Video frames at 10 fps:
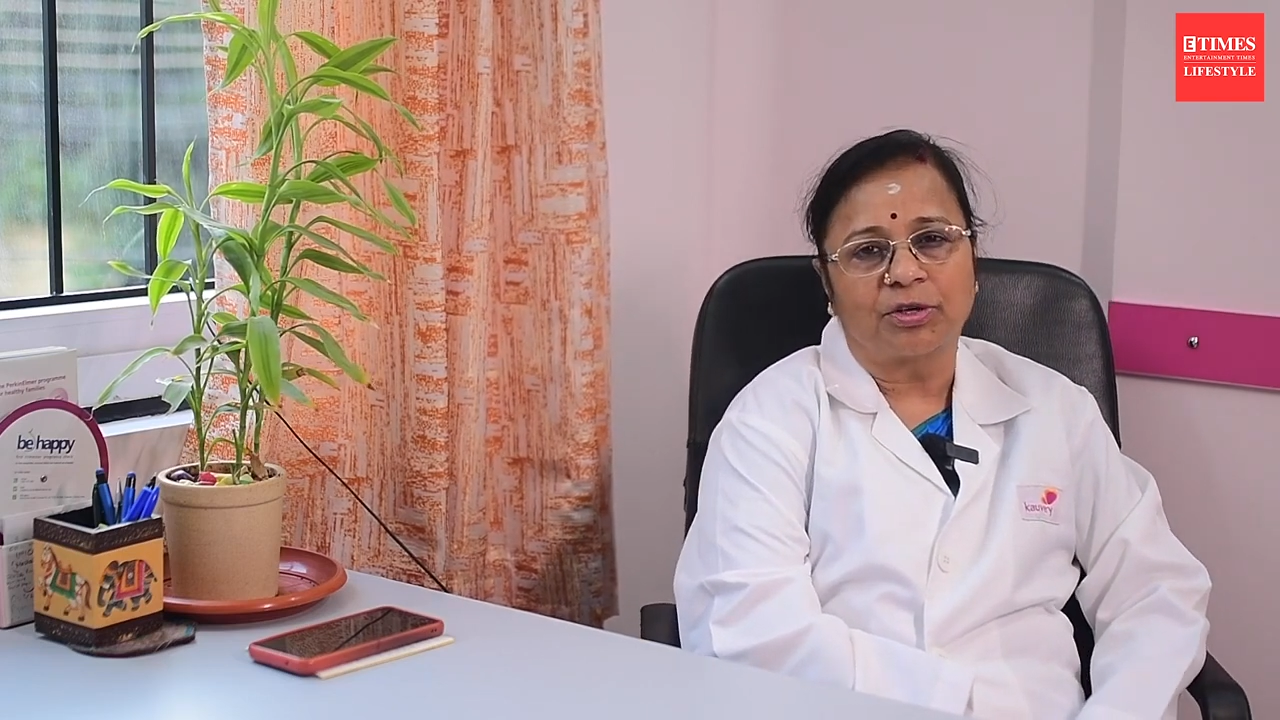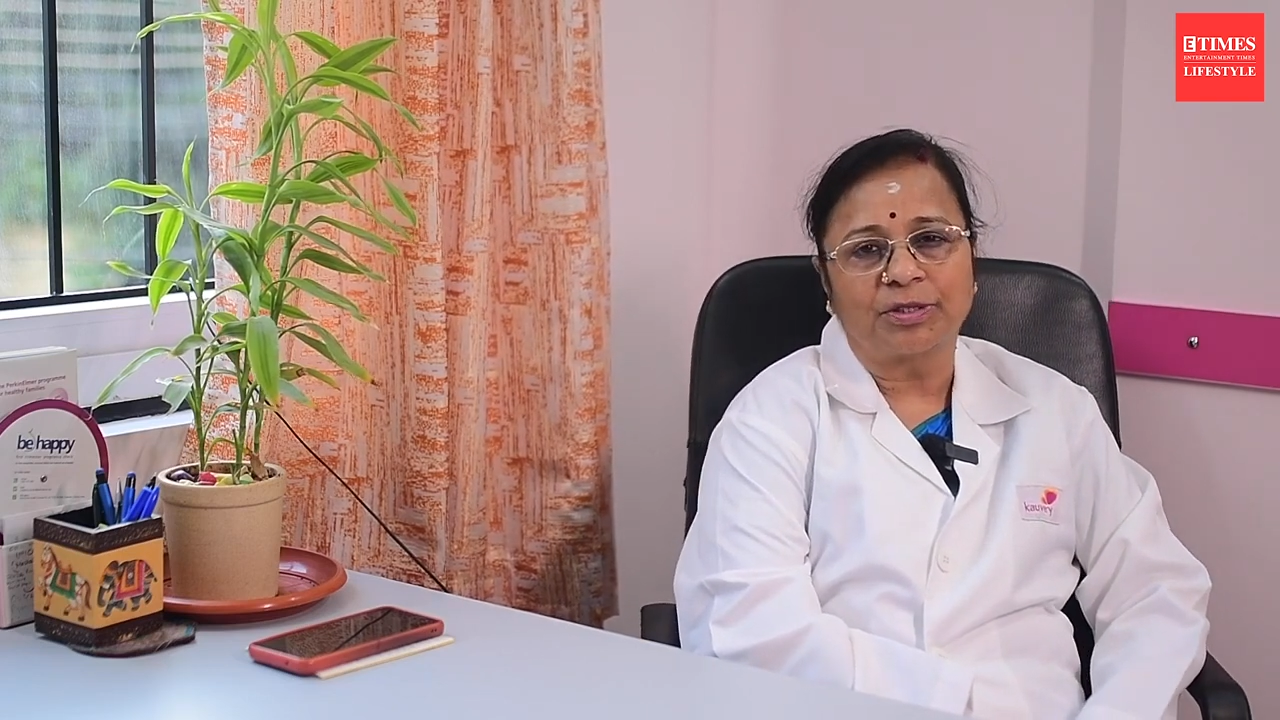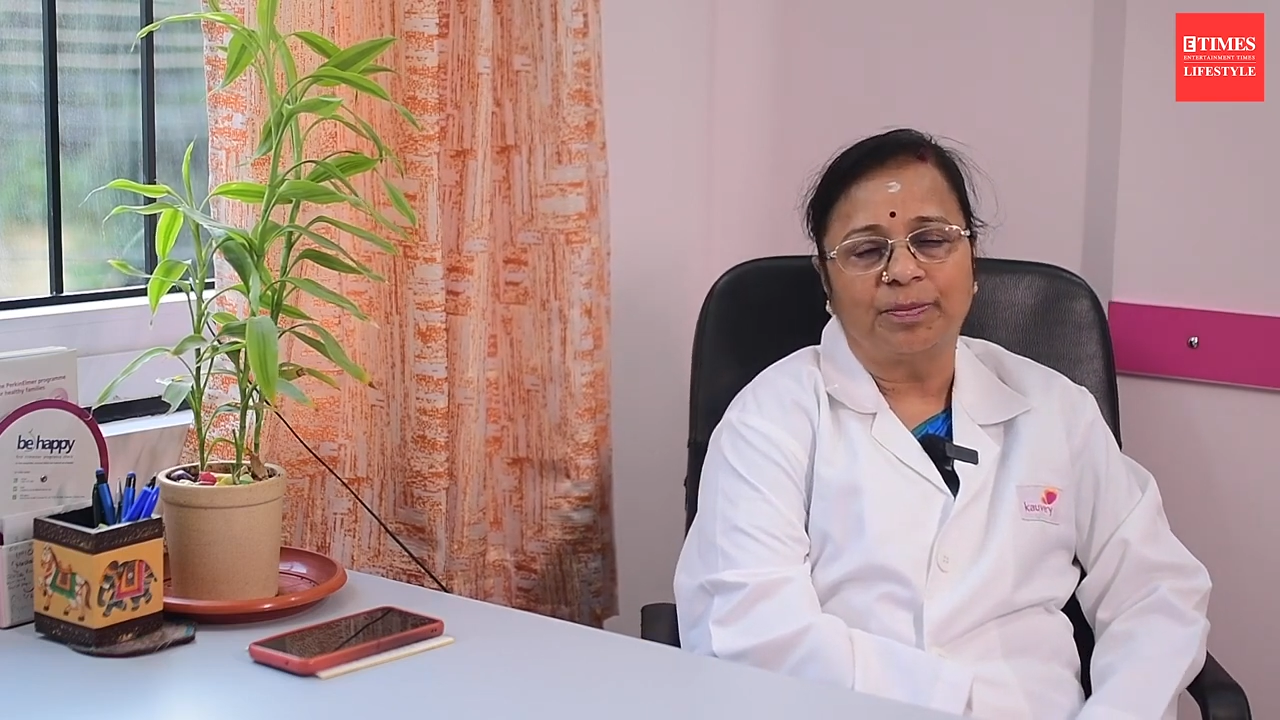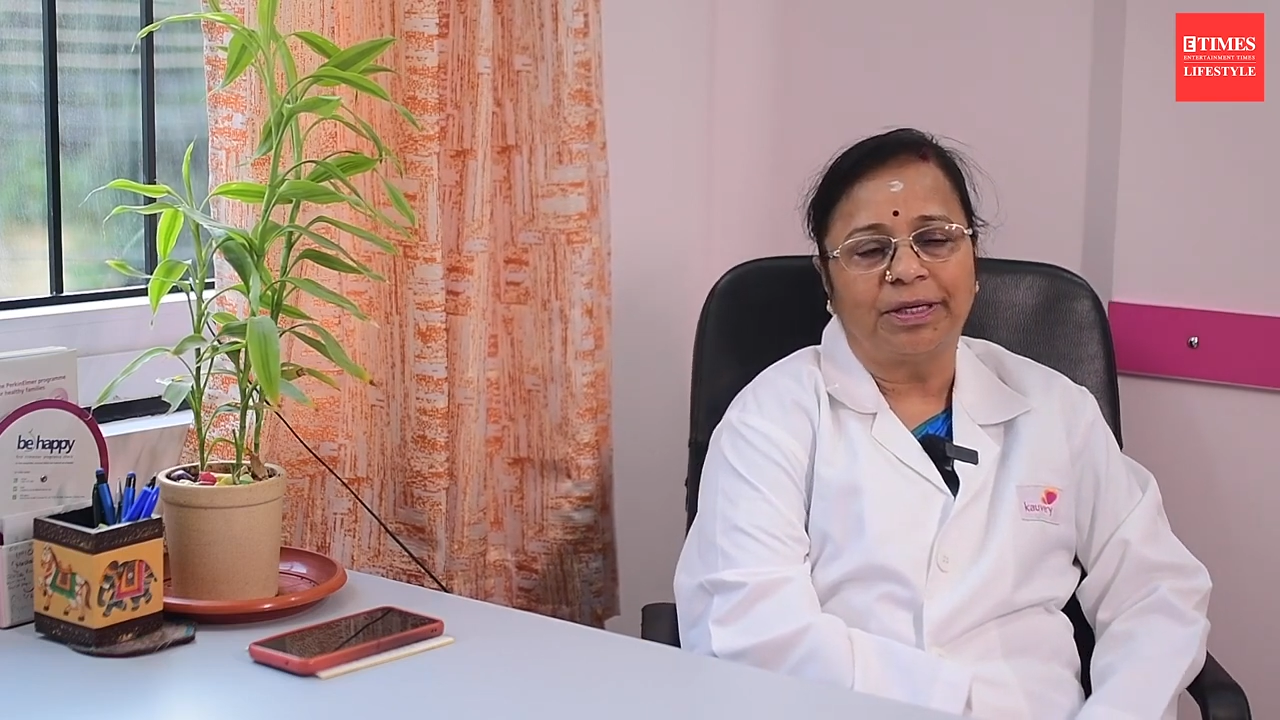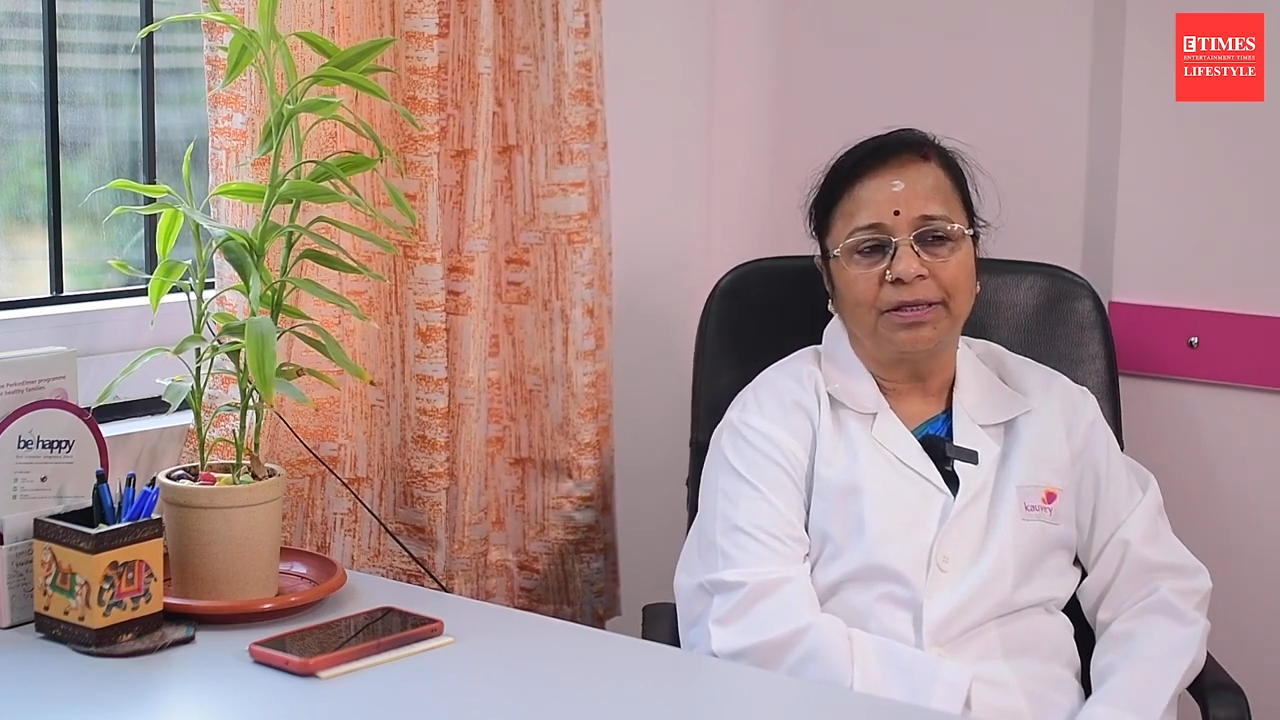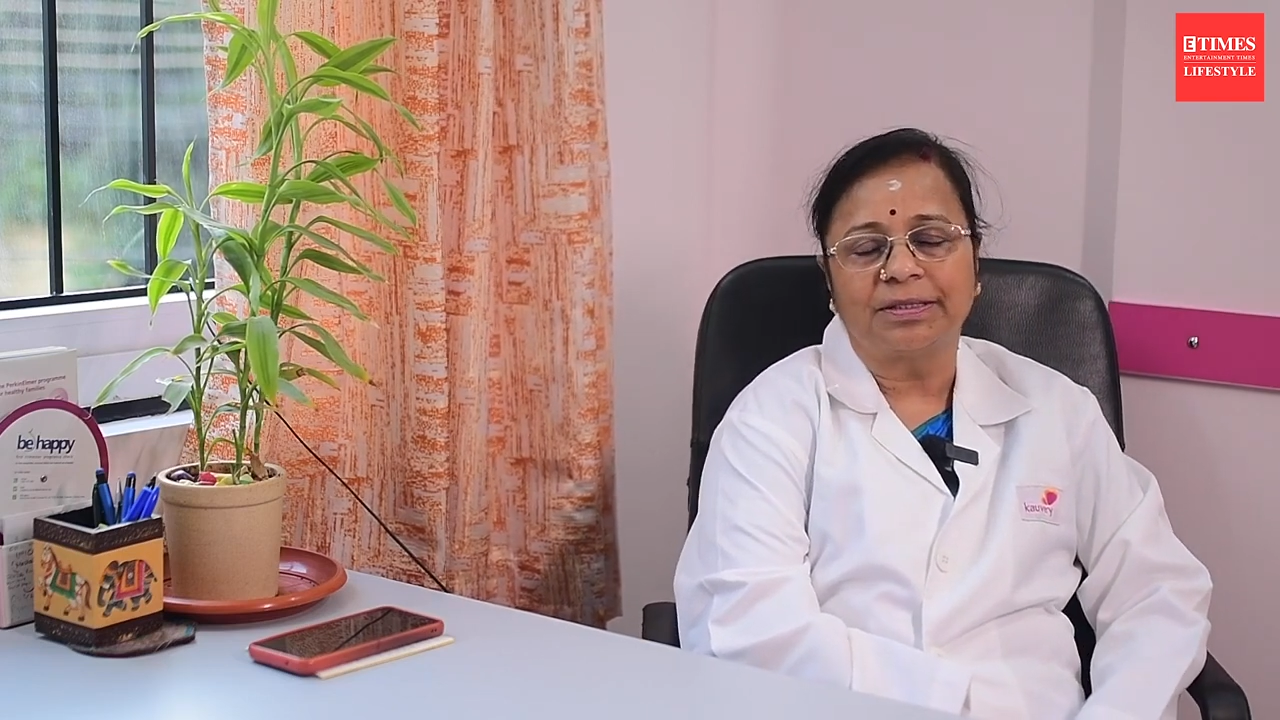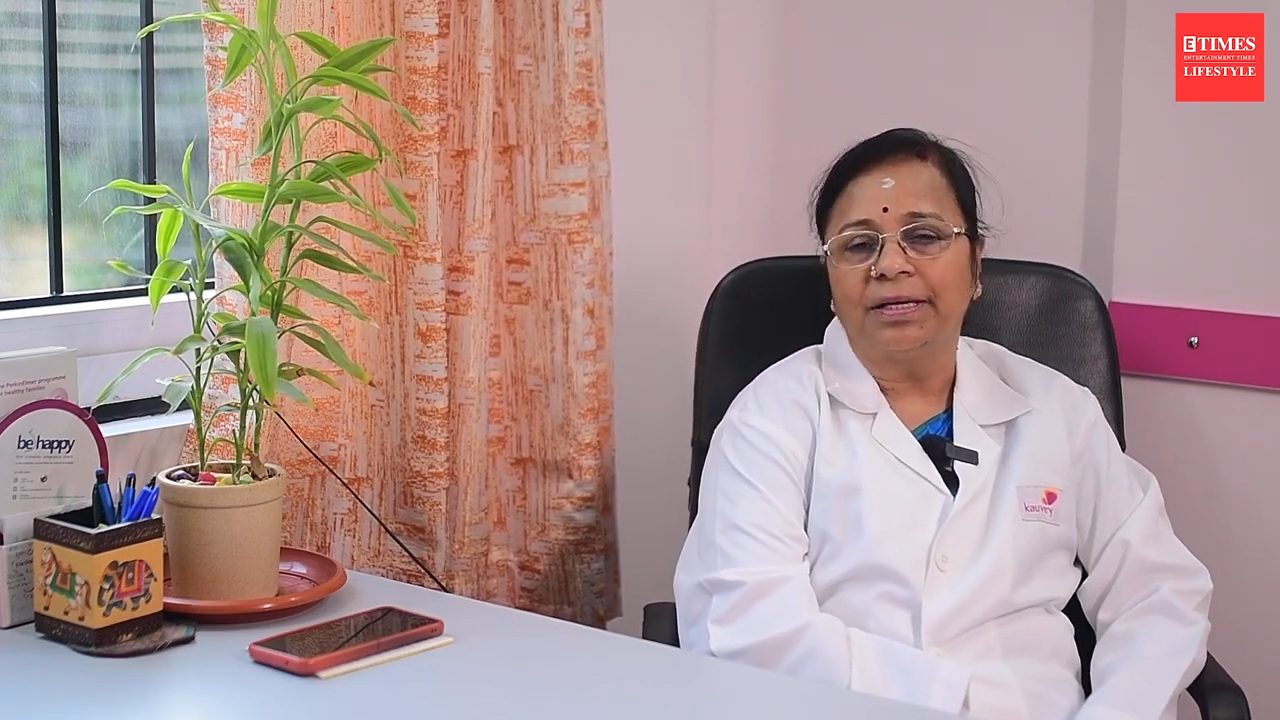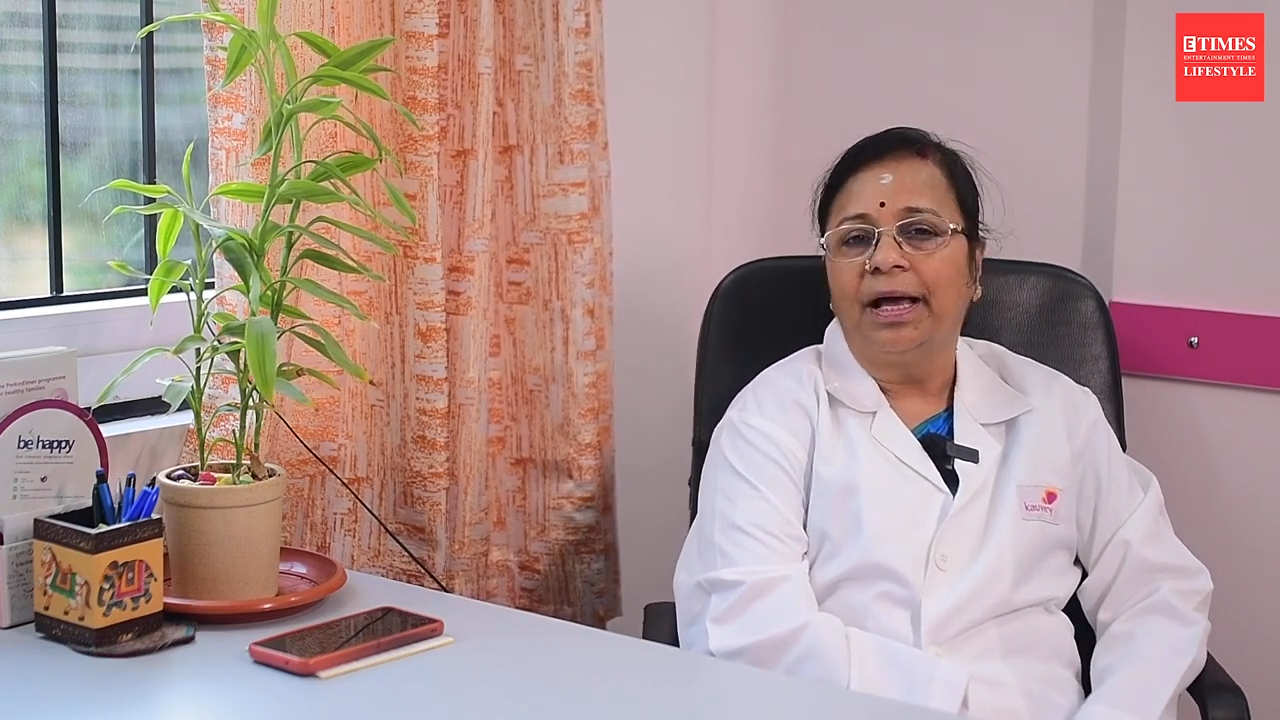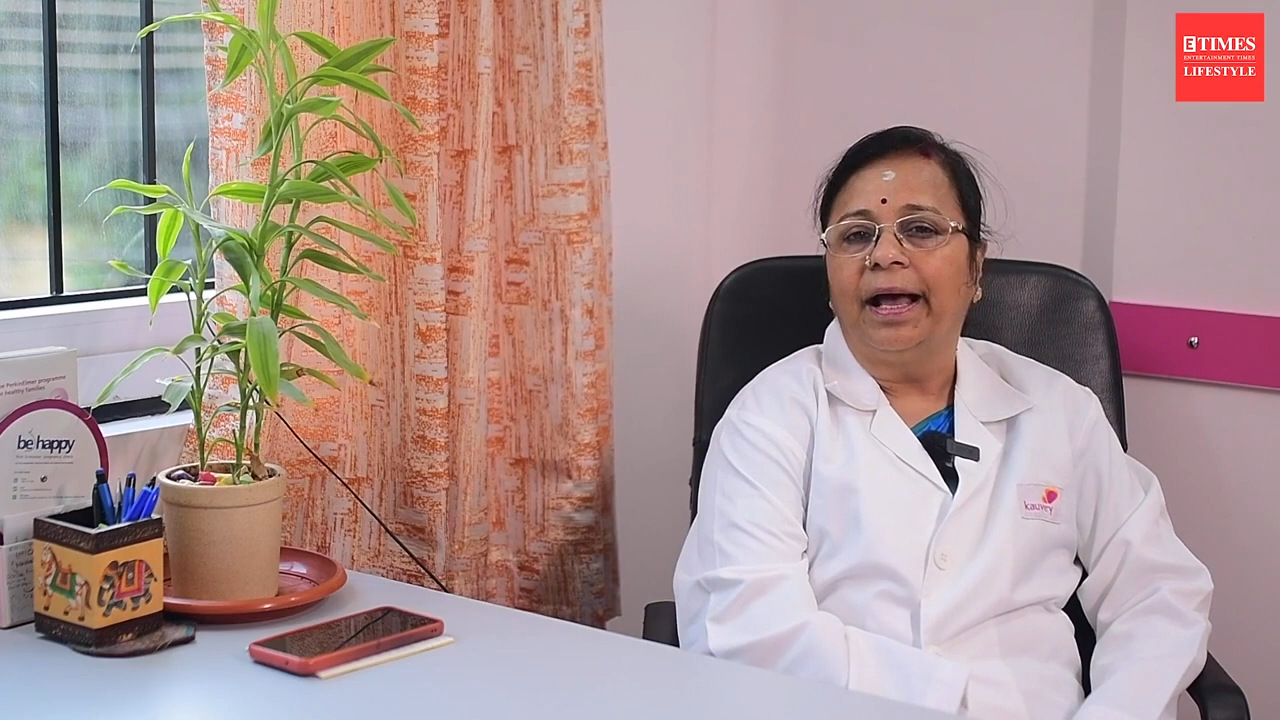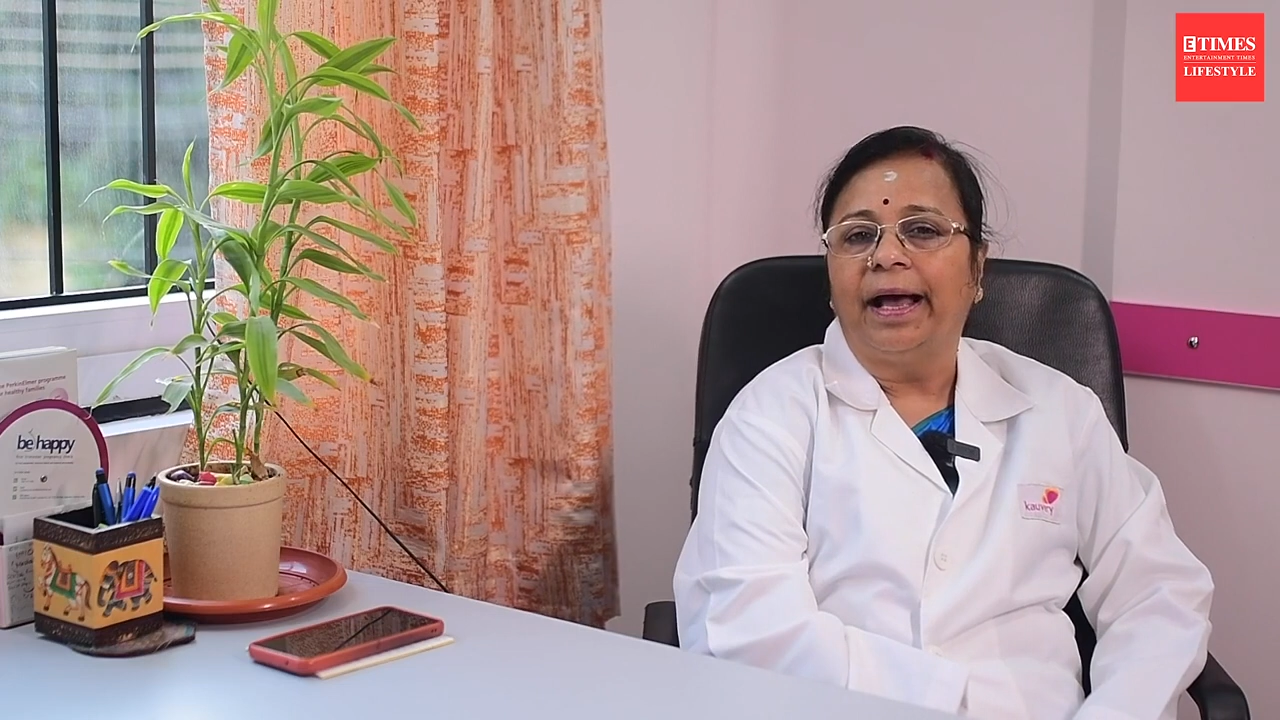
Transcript: hospitals